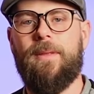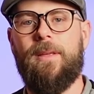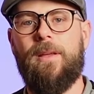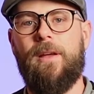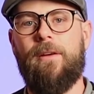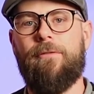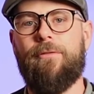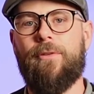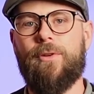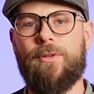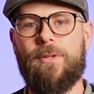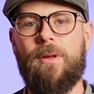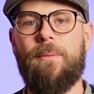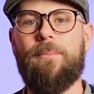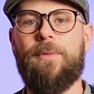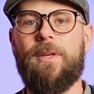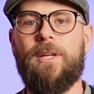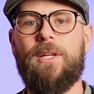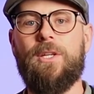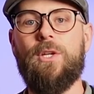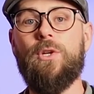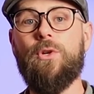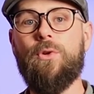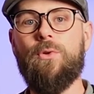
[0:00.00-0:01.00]
If there's
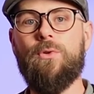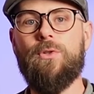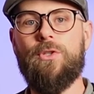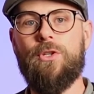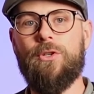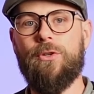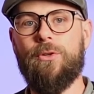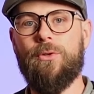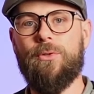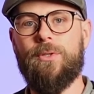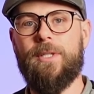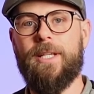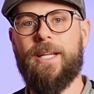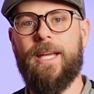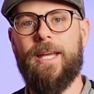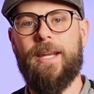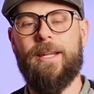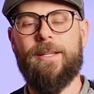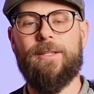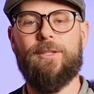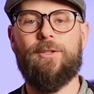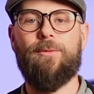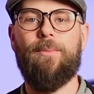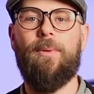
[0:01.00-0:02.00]
something you do to get
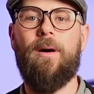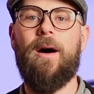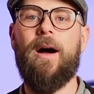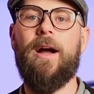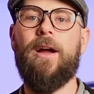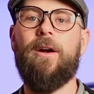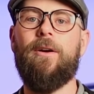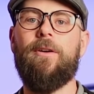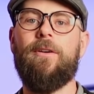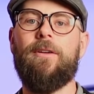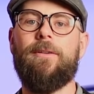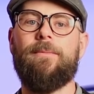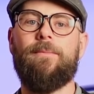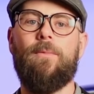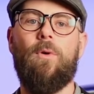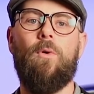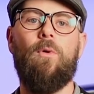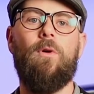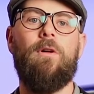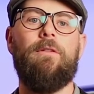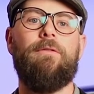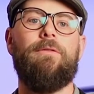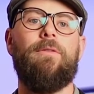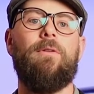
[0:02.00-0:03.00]
inspired,
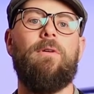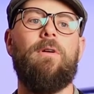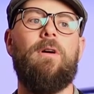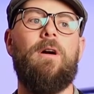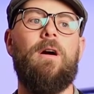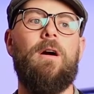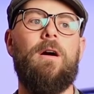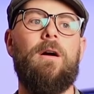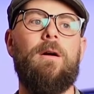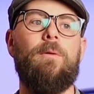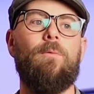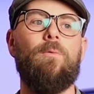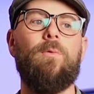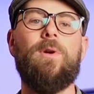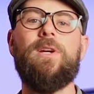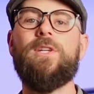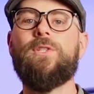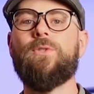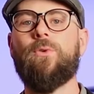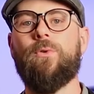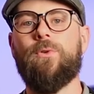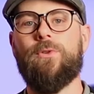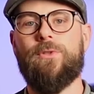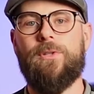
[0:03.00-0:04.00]
or if there are
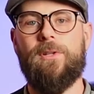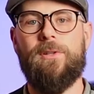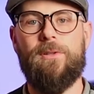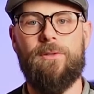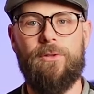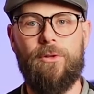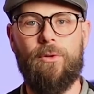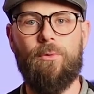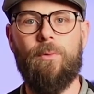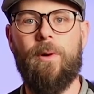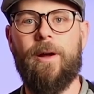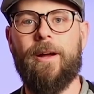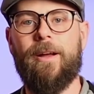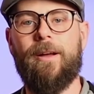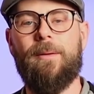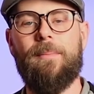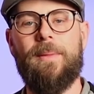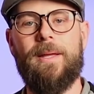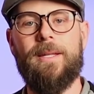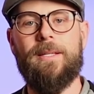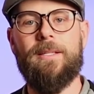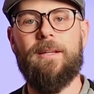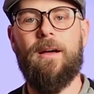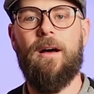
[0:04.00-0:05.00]
resources you
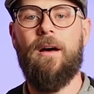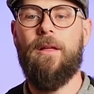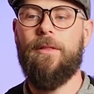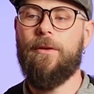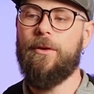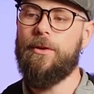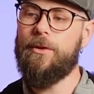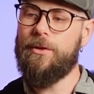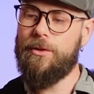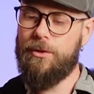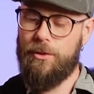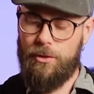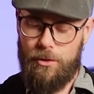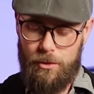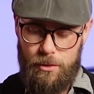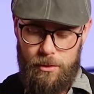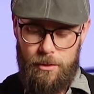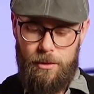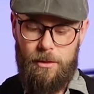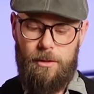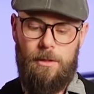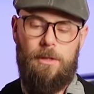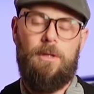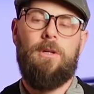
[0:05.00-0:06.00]
recommend to others,
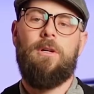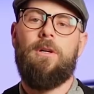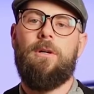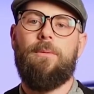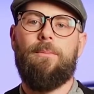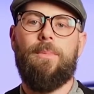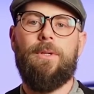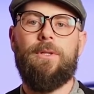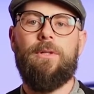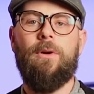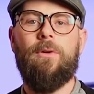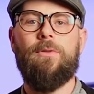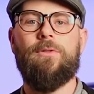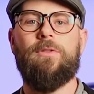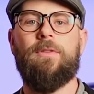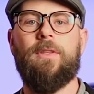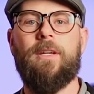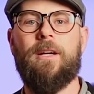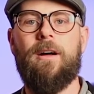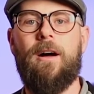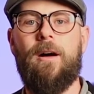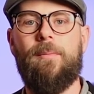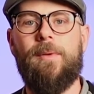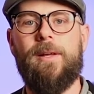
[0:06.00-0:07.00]
put those in
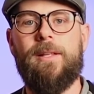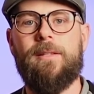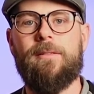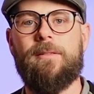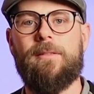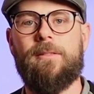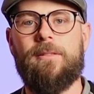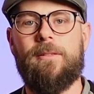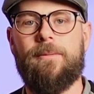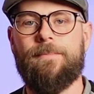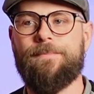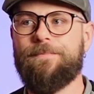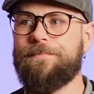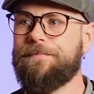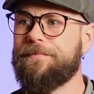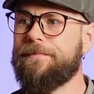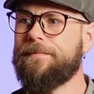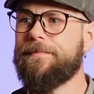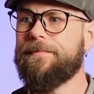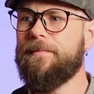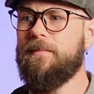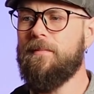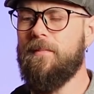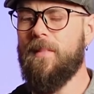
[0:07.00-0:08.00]
the comments.
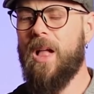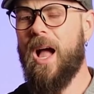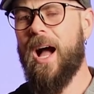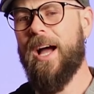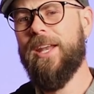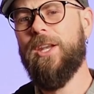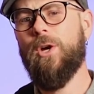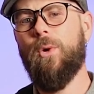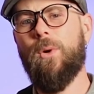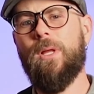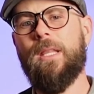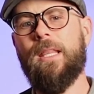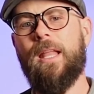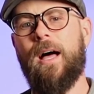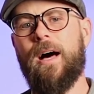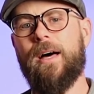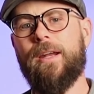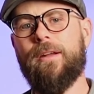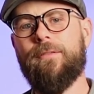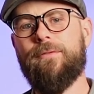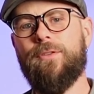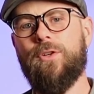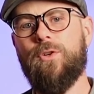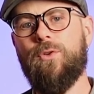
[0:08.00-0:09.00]
I know a
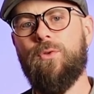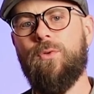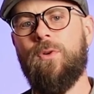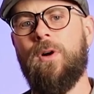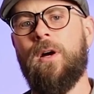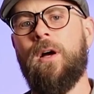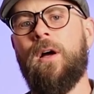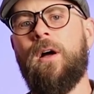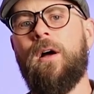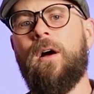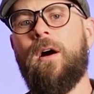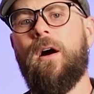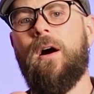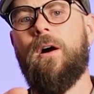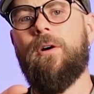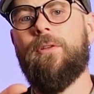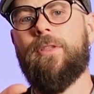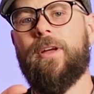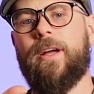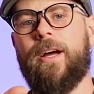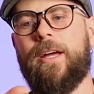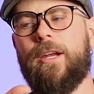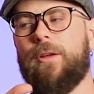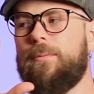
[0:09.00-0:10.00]
lot of you are
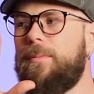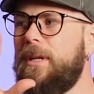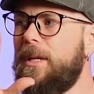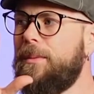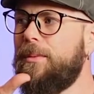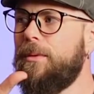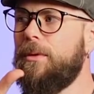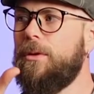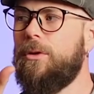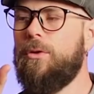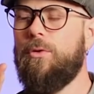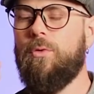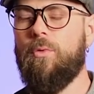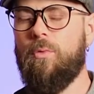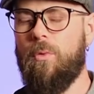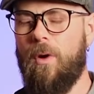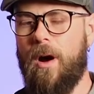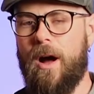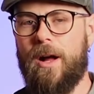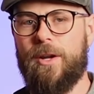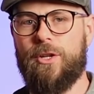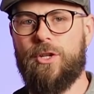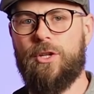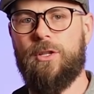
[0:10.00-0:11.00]
the kind of people who
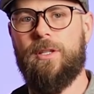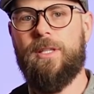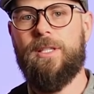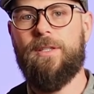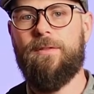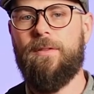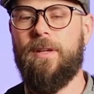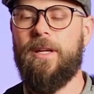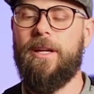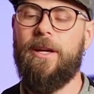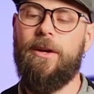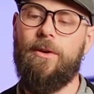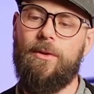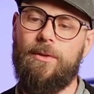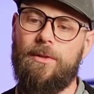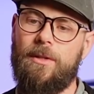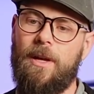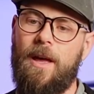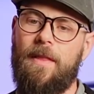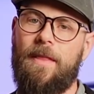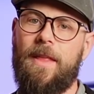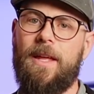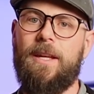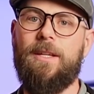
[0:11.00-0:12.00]
watch these videos
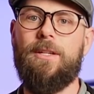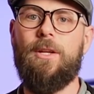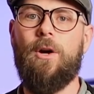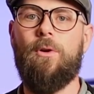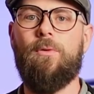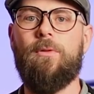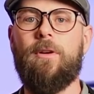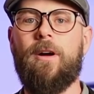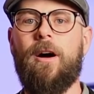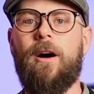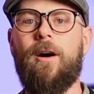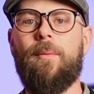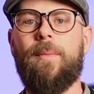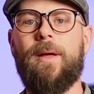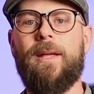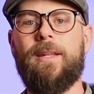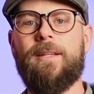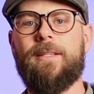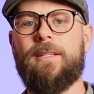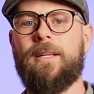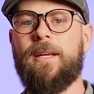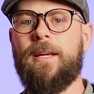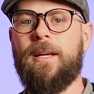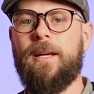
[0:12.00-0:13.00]
and then don't
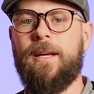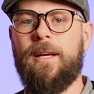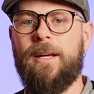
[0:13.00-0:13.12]
comment.